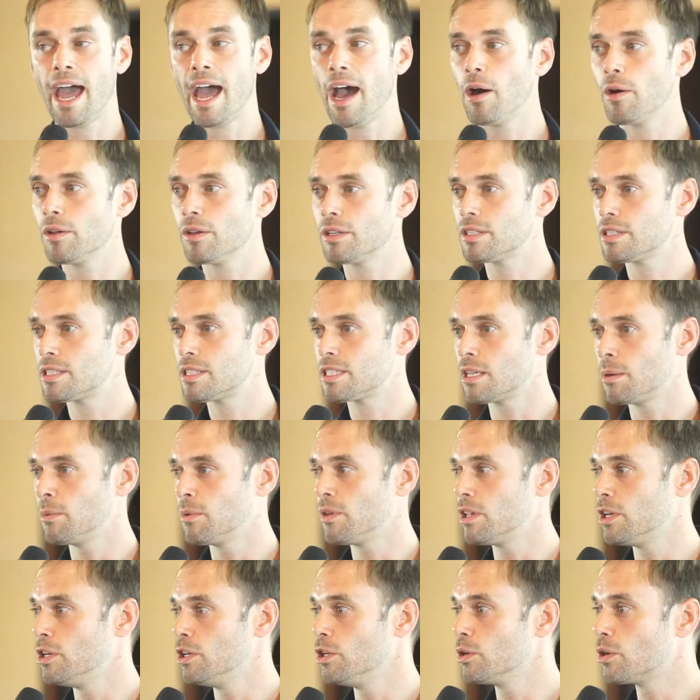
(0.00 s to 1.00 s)
out some
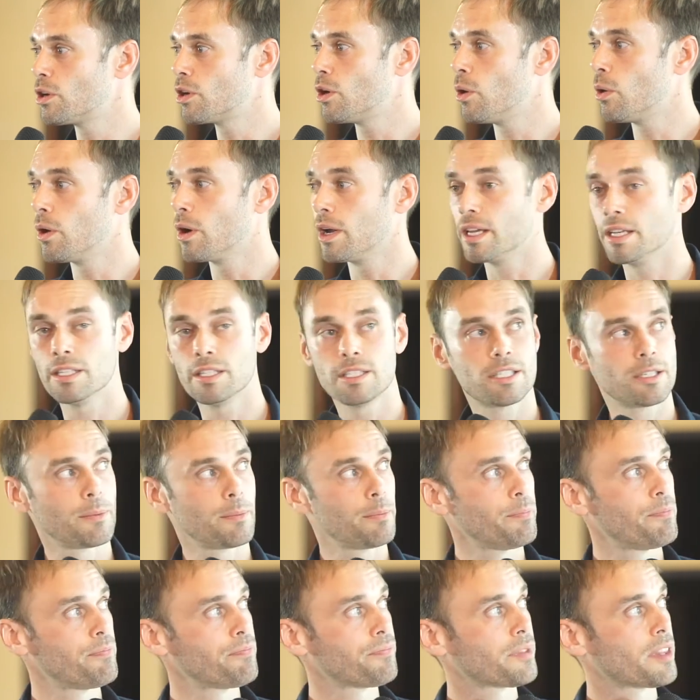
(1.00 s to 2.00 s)
of the new coins
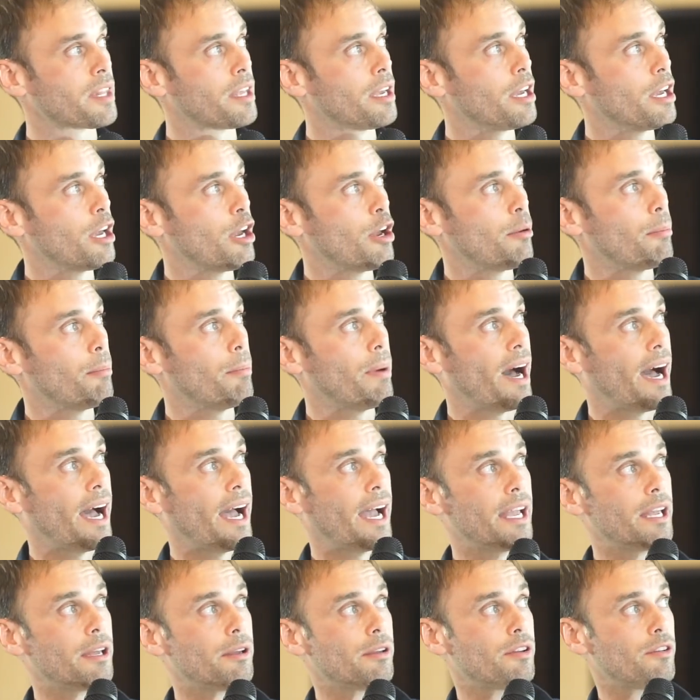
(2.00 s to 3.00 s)

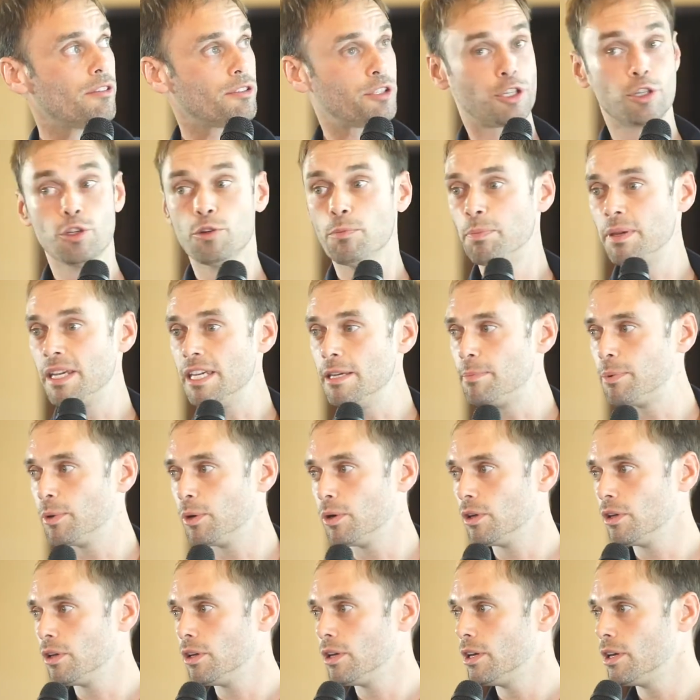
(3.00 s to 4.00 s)
by two
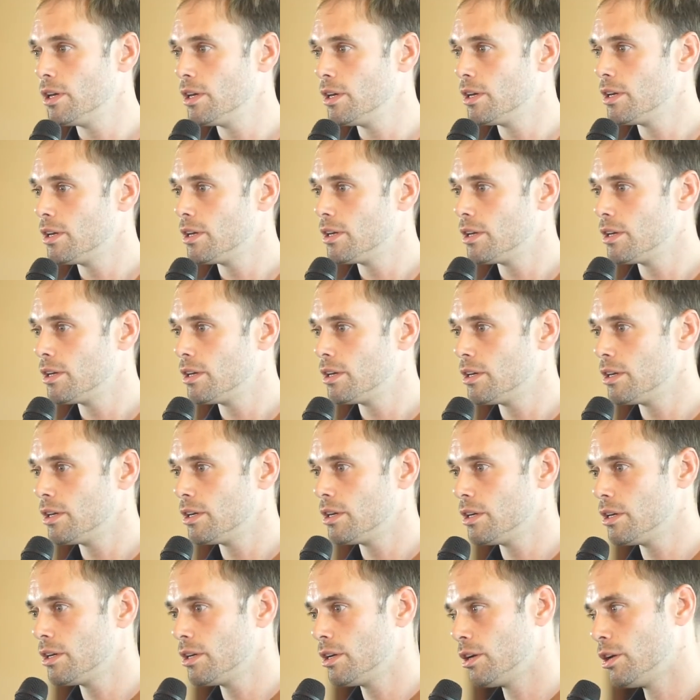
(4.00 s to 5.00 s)
people
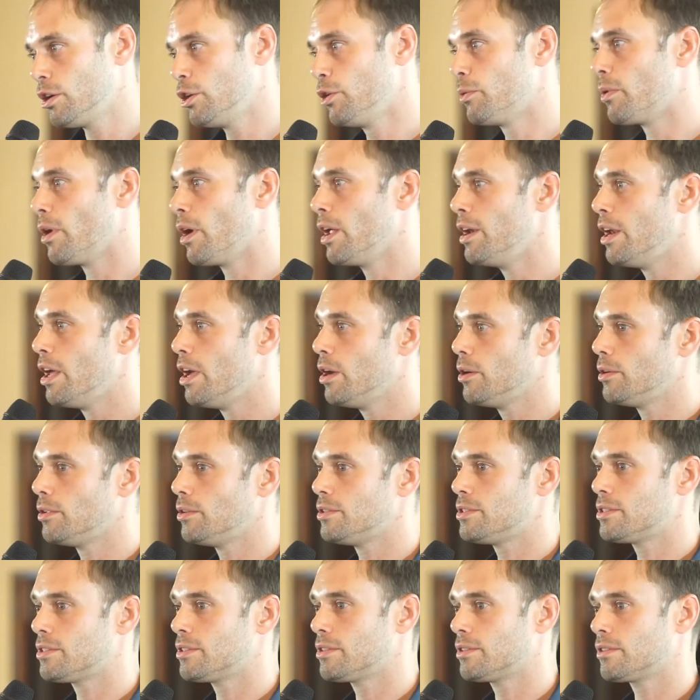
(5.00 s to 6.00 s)
who run
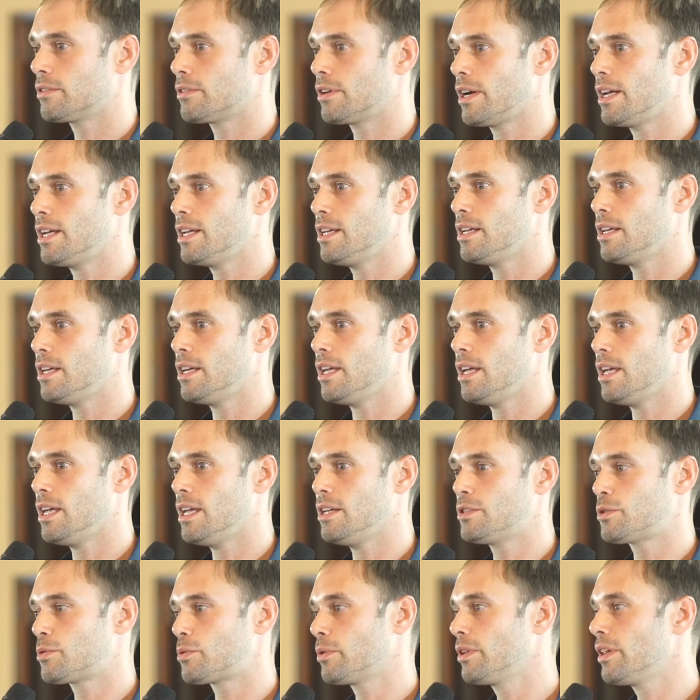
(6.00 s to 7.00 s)
nodes, right?
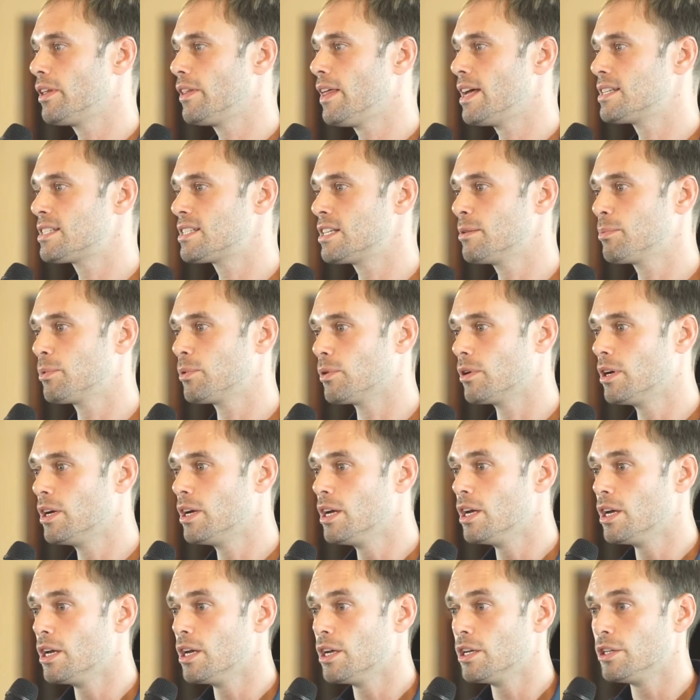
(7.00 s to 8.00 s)
It's really that simple.
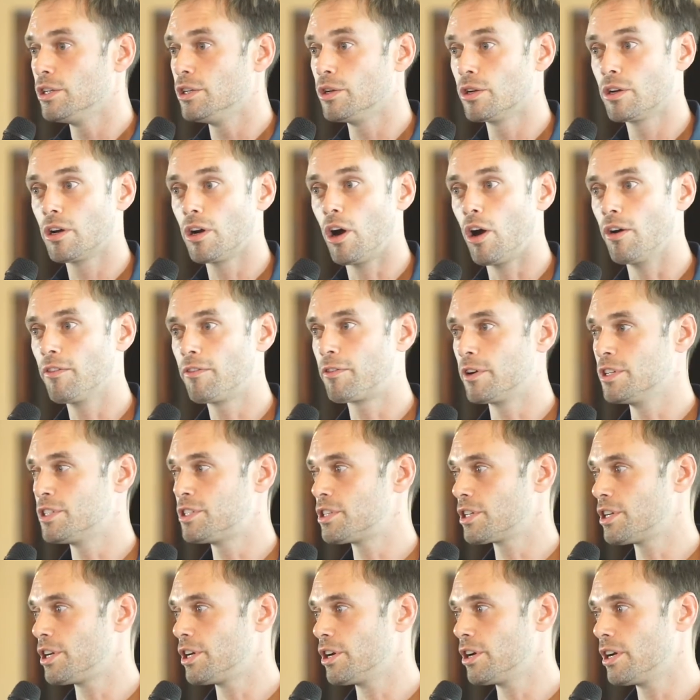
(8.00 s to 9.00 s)
You're offering
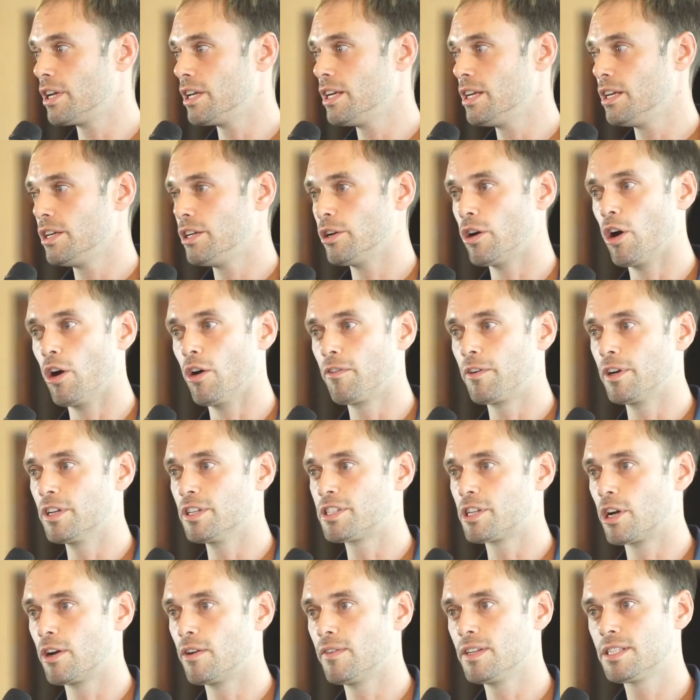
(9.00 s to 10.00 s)
security, you're offering a
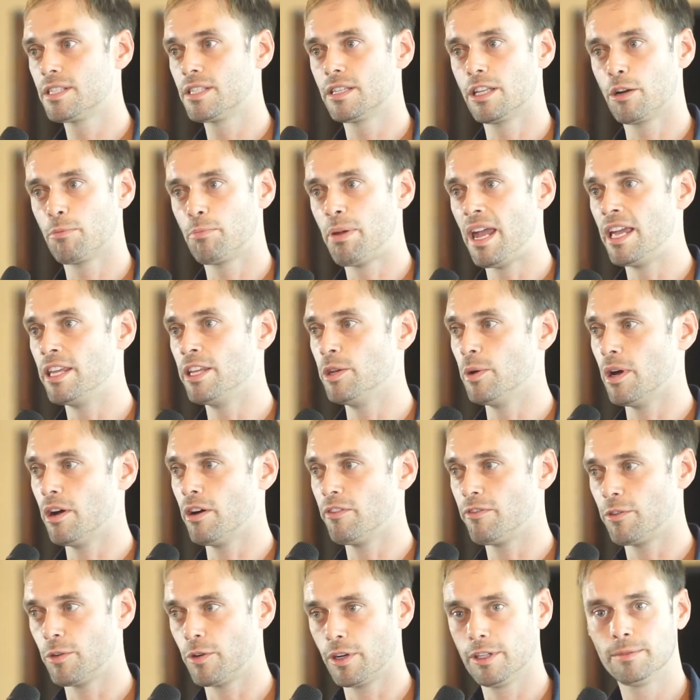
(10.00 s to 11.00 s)
service, they're paying you
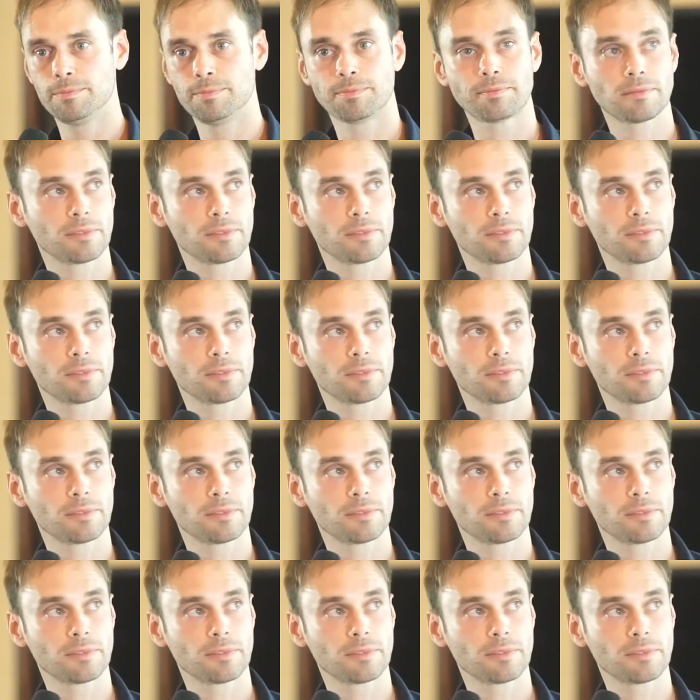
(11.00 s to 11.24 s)
out for it.